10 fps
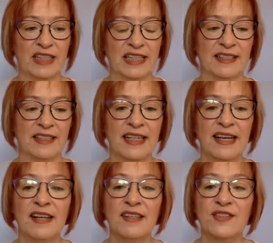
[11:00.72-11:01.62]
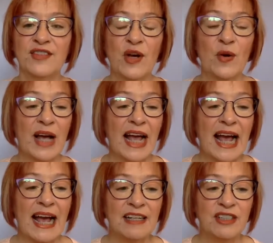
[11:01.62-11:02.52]
in. So,
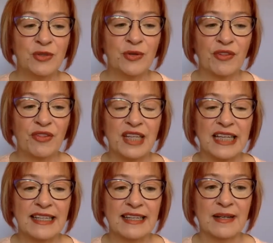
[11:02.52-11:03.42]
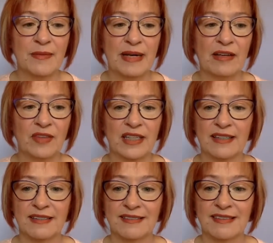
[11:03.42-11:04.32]
as you're thinking about
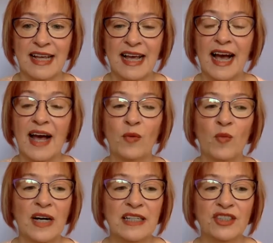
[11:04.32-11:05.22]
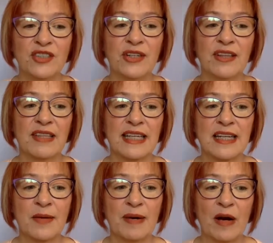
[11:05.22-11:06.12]
this, I want you to think
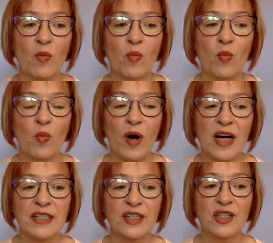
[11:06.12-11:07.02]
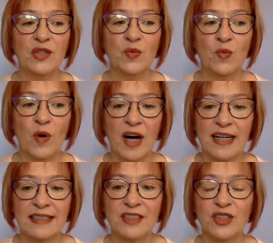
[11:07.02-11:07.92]
about what you
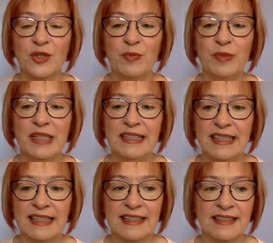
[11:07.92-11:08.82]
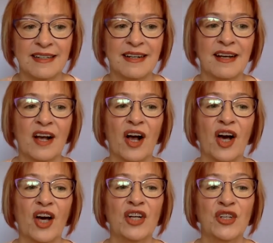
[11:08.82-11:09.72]
want to begin
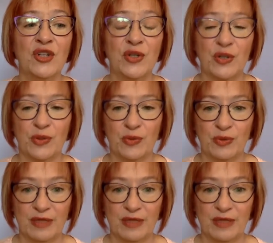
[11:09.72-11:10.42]
anew.